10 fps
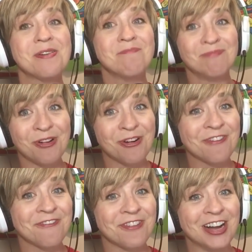more
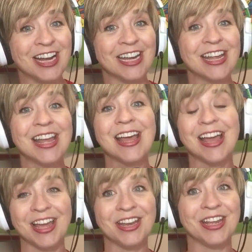fun
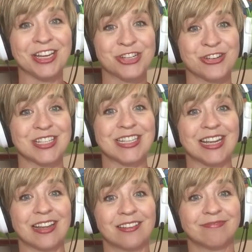and
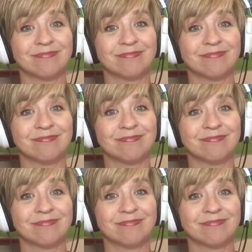interesting